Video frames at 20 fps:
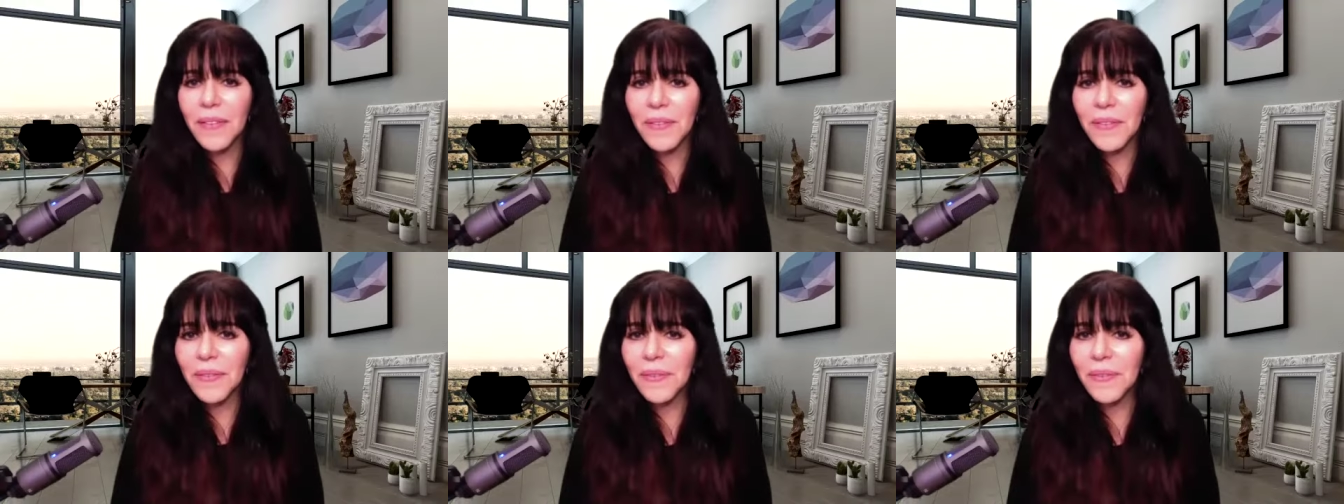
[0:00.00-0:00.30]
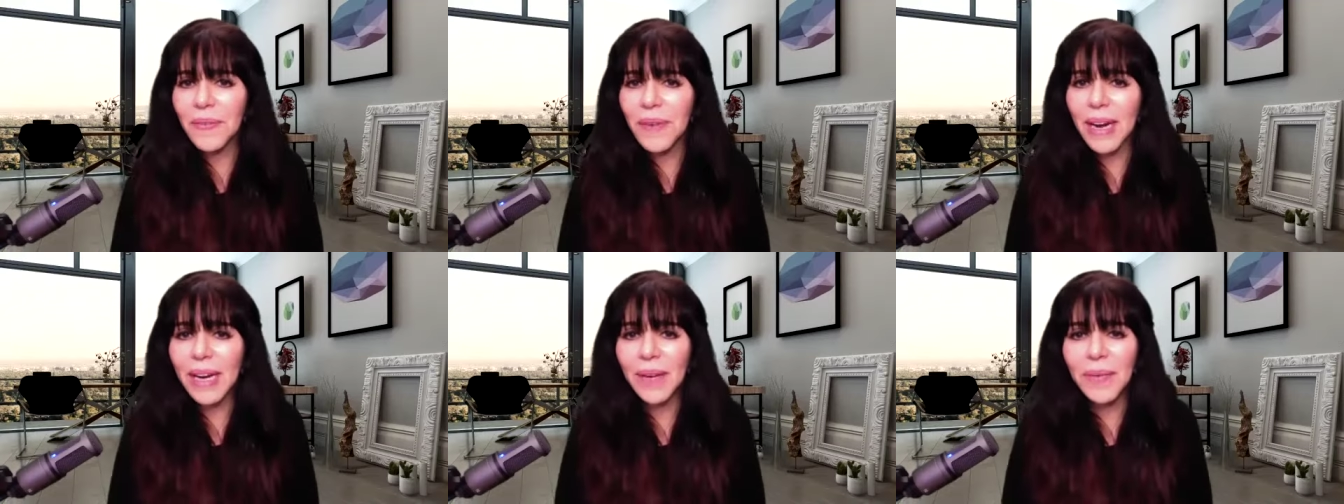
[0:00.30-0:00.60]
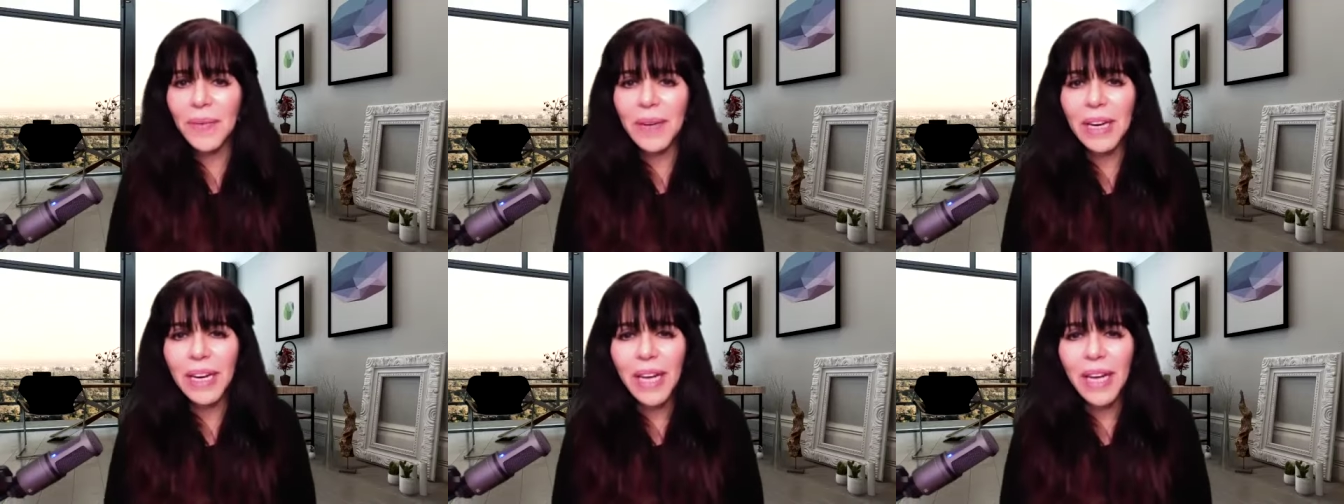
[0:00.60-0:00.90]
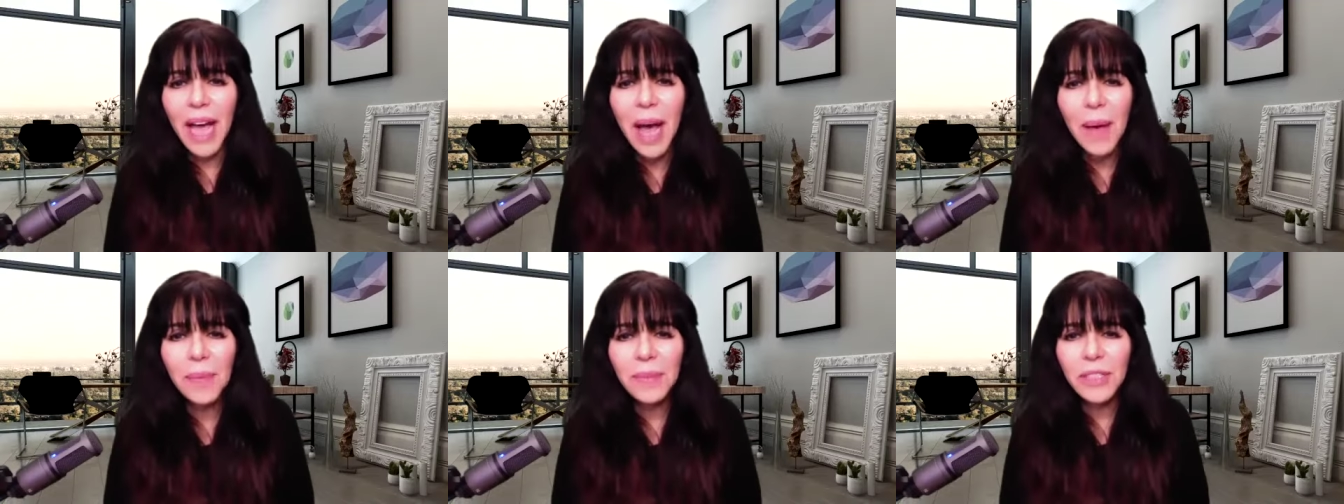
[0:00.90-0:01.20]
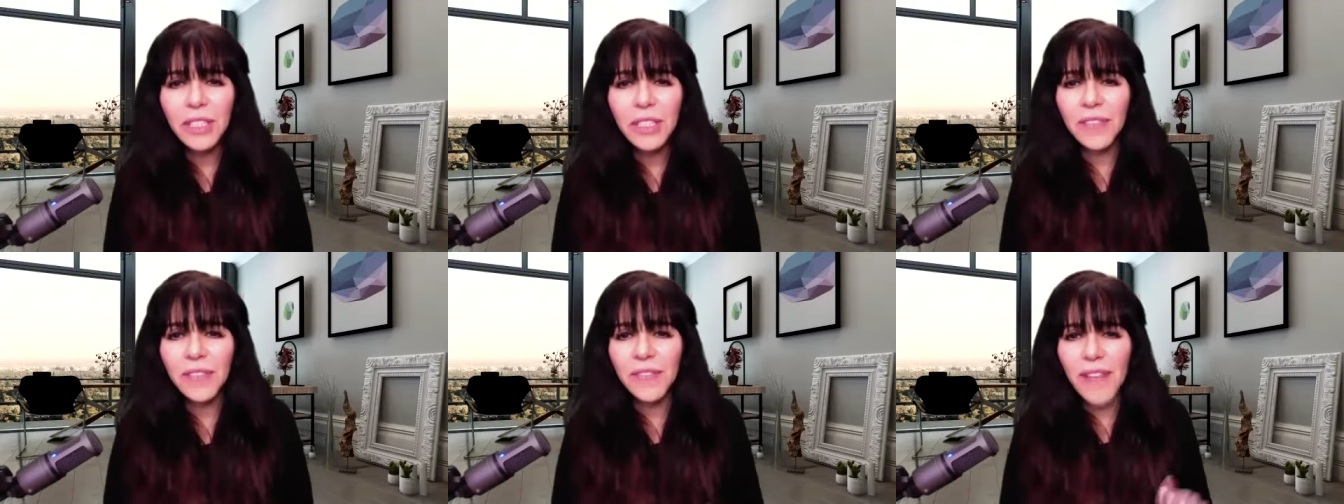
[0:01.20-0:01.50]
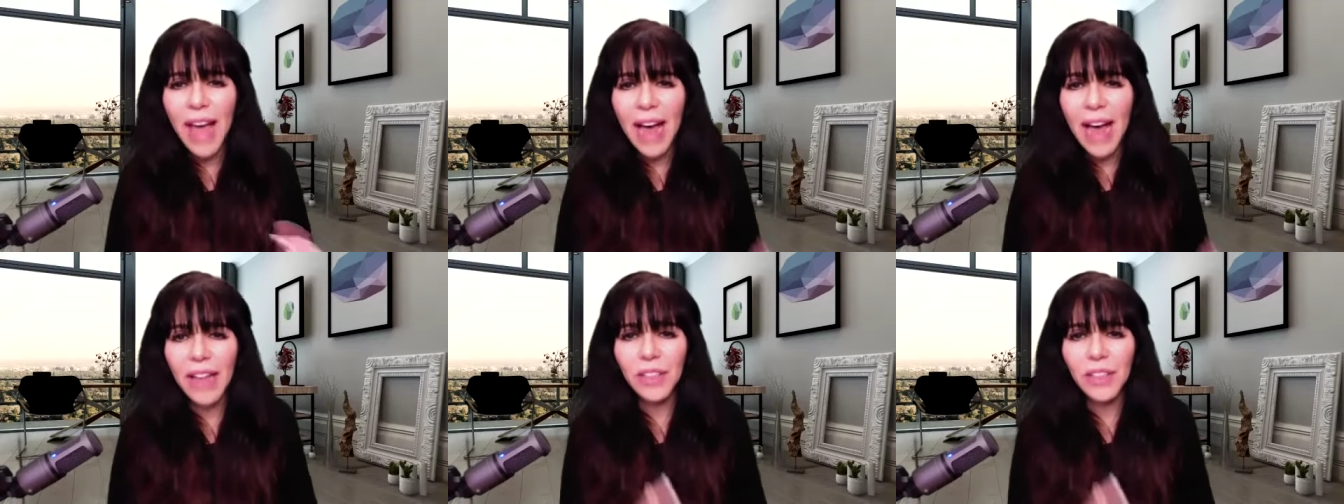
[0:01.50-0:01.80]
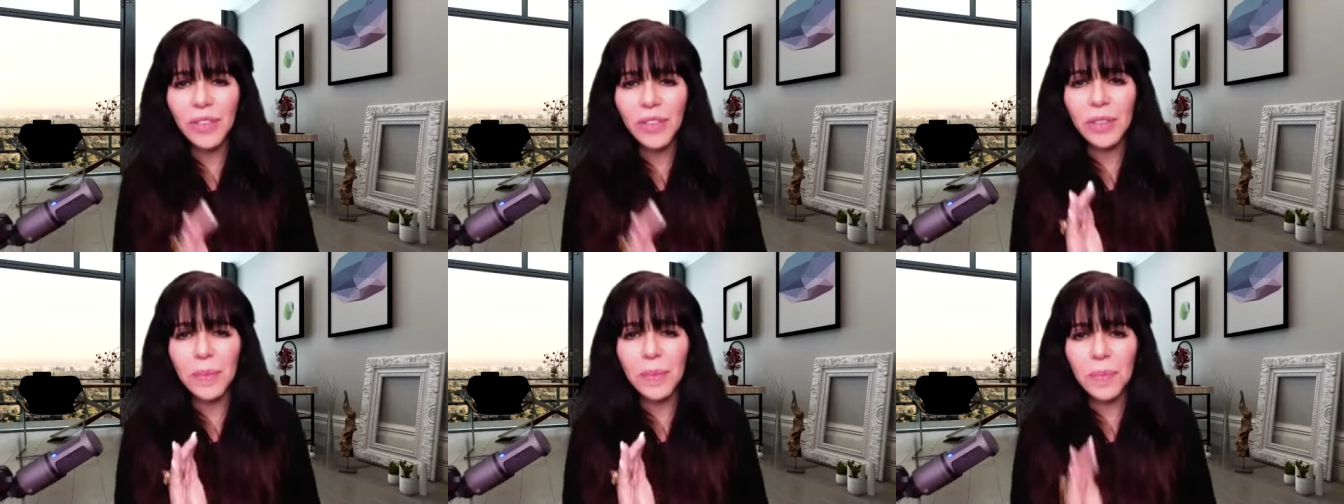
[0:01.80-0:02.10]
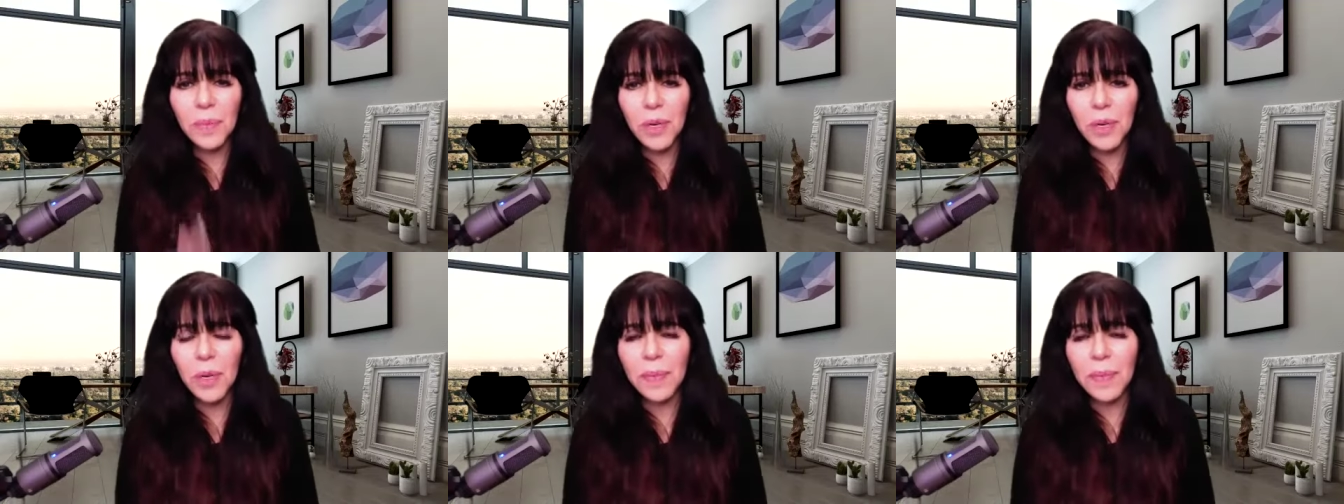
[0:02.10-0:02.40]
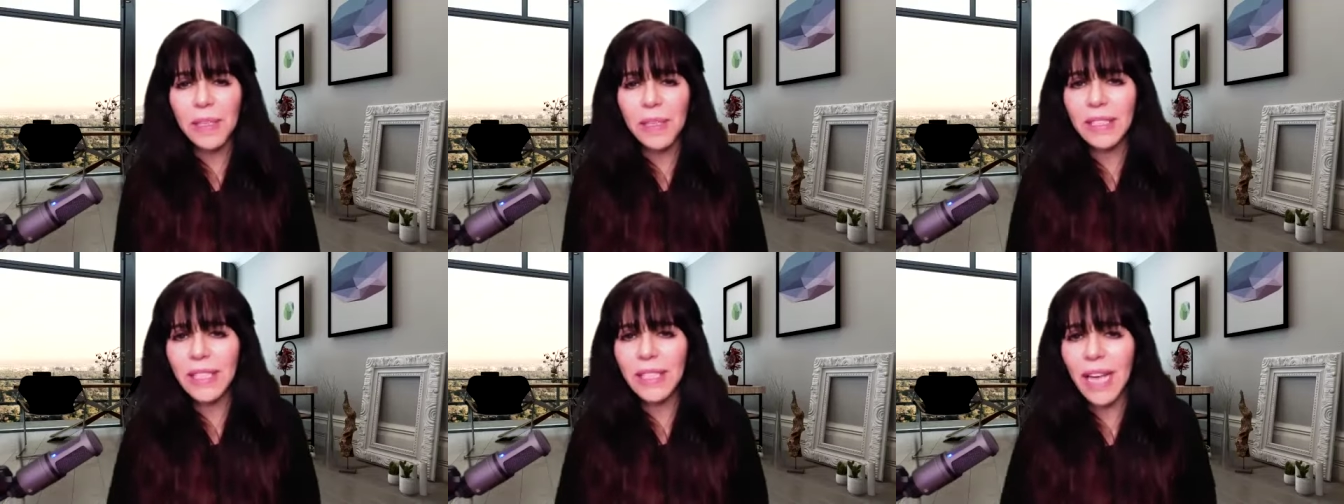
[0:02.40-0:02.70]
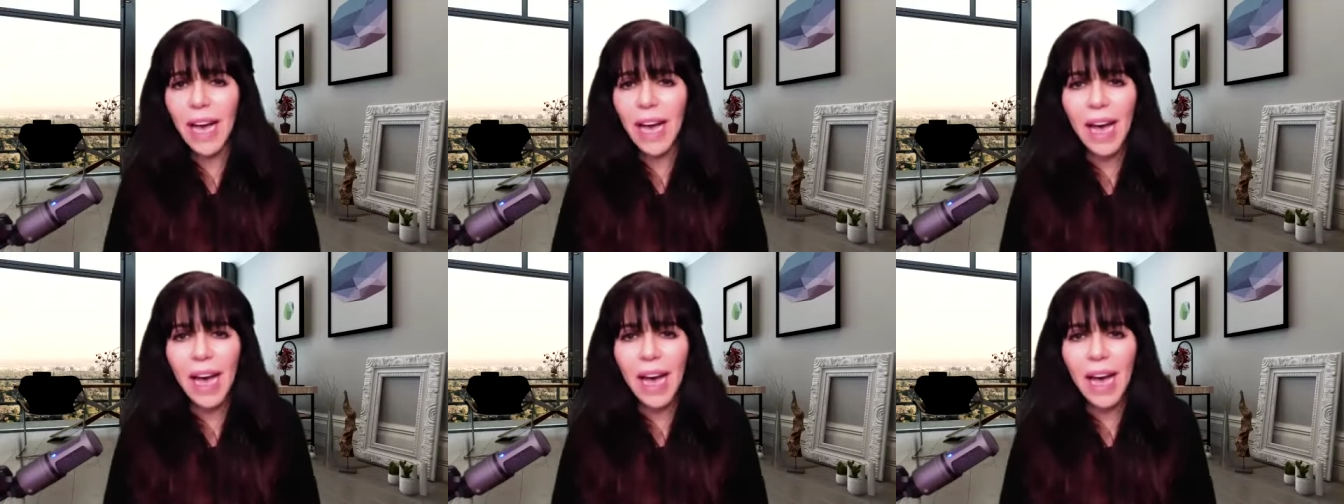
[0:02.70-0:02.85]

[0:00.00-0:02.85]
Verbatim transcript: Rick, when it comes to values and purpose,